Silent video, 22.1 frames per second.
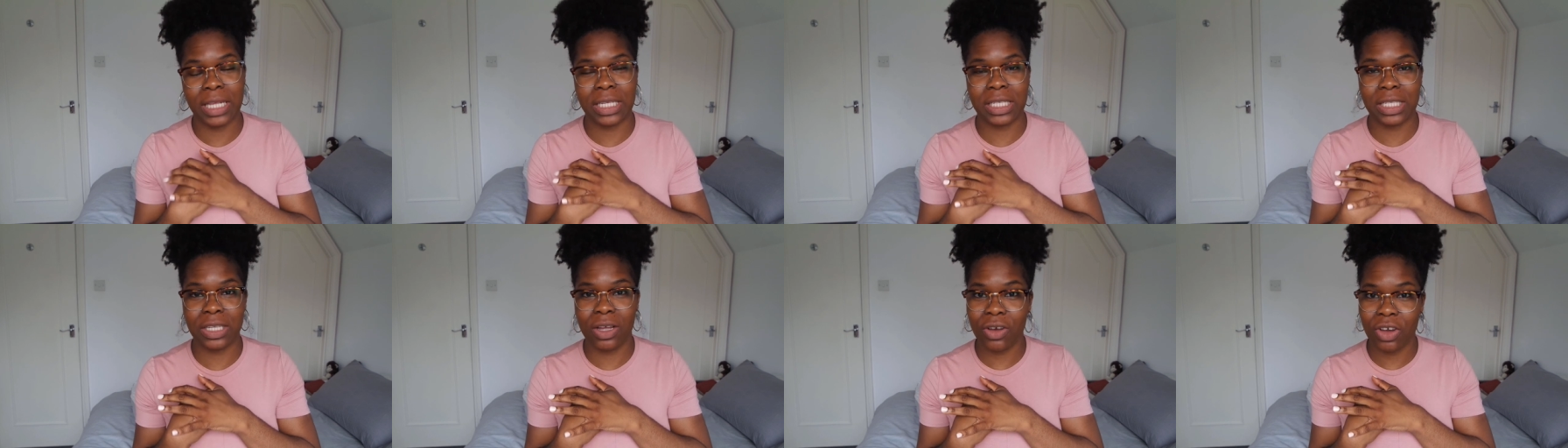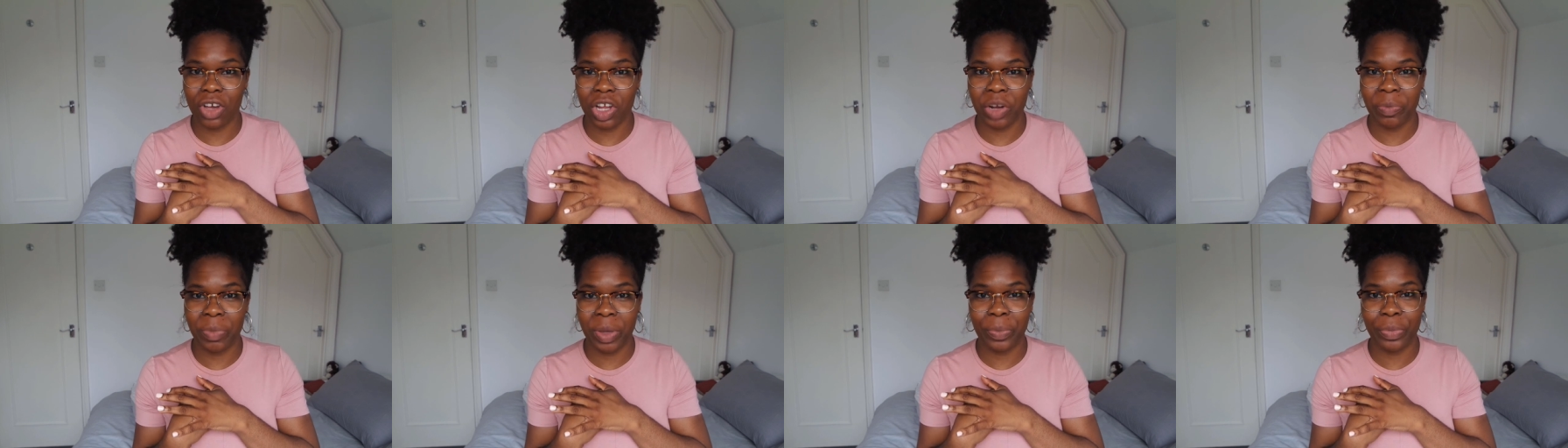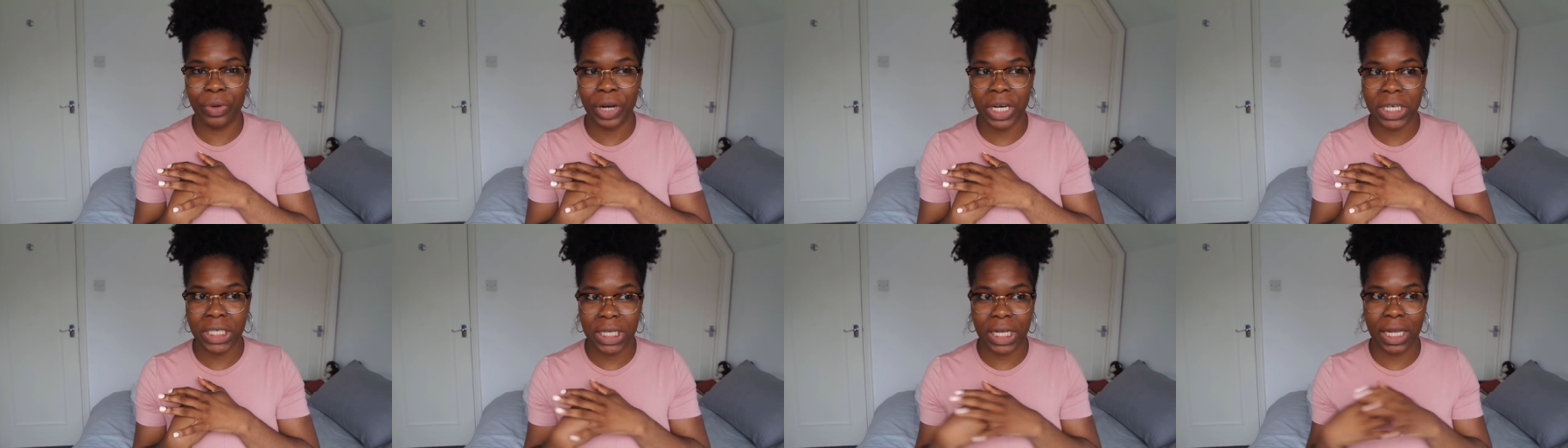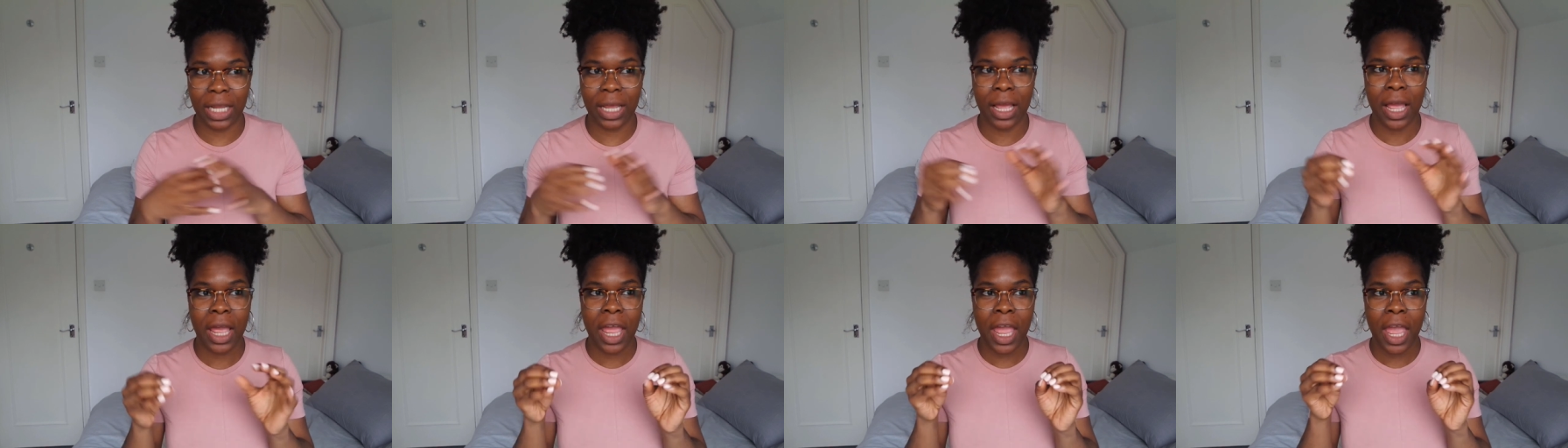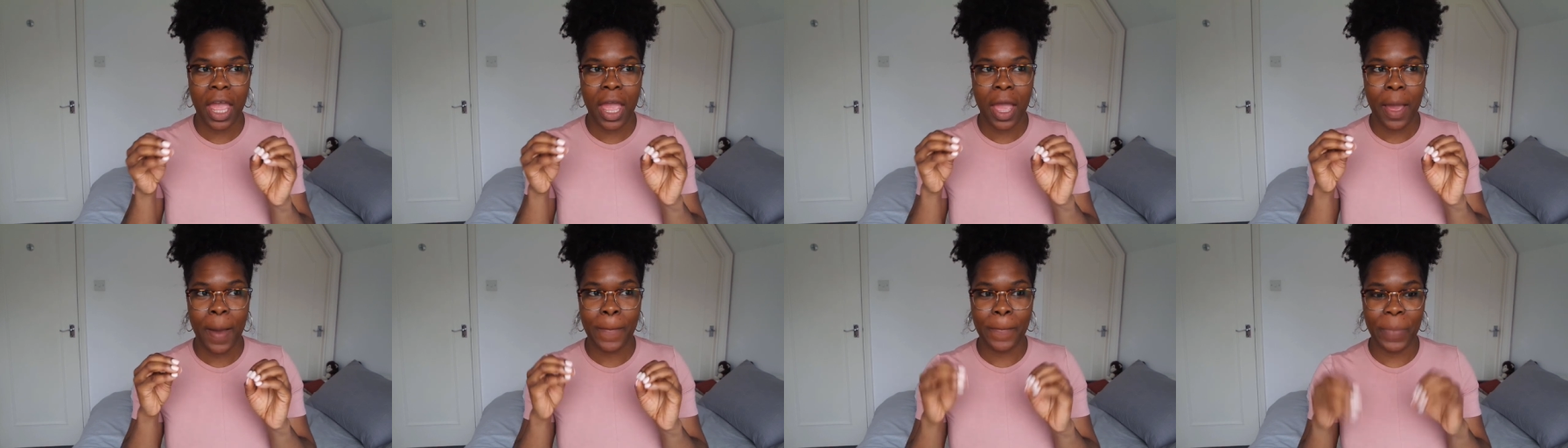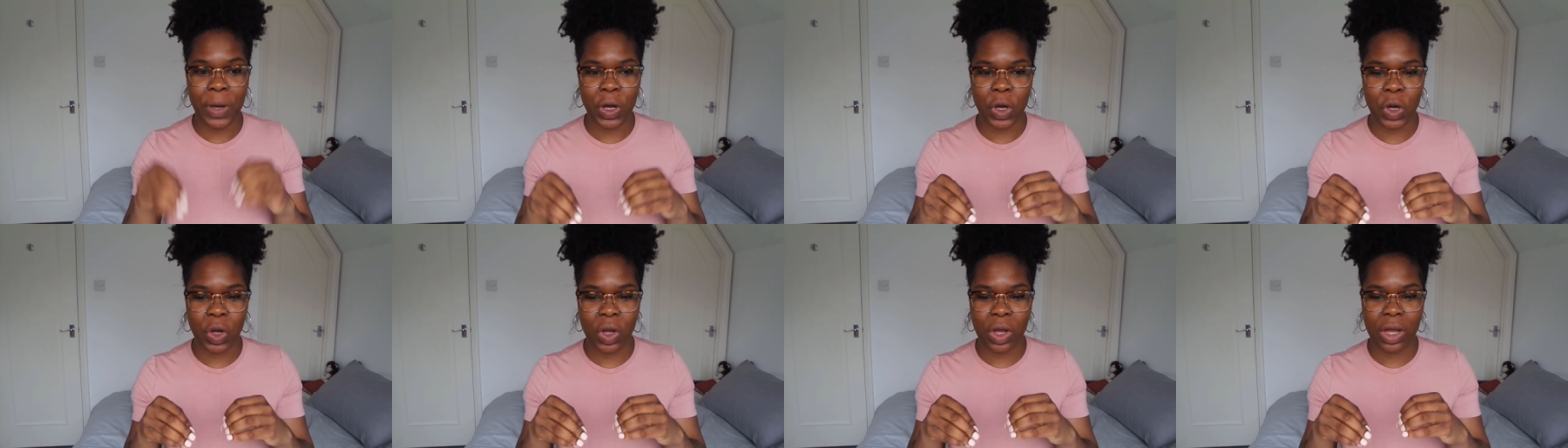It's not going to be pretty,
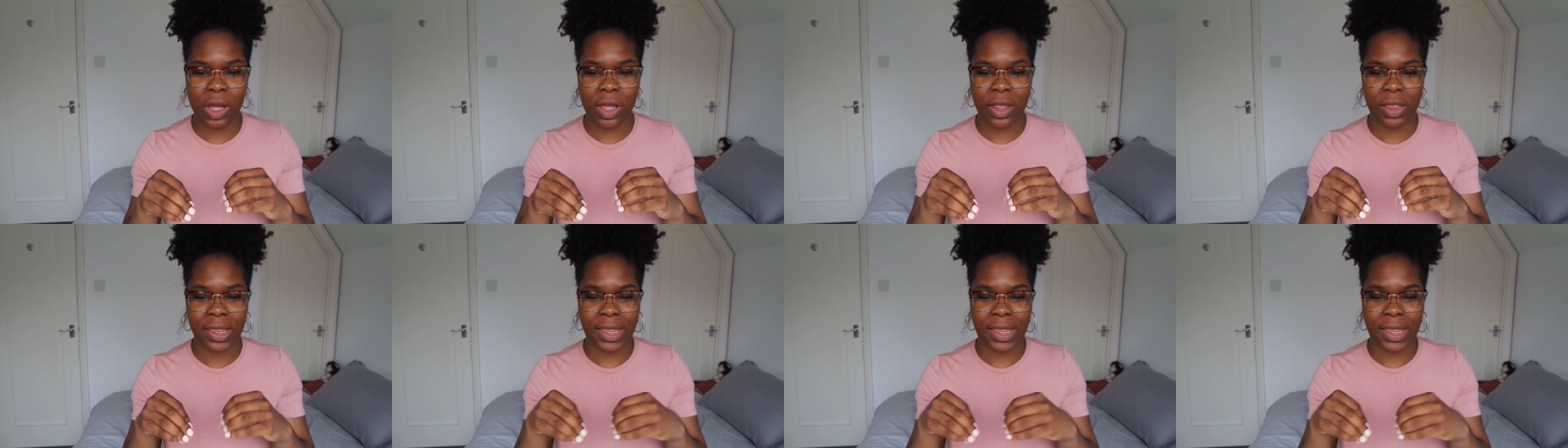but."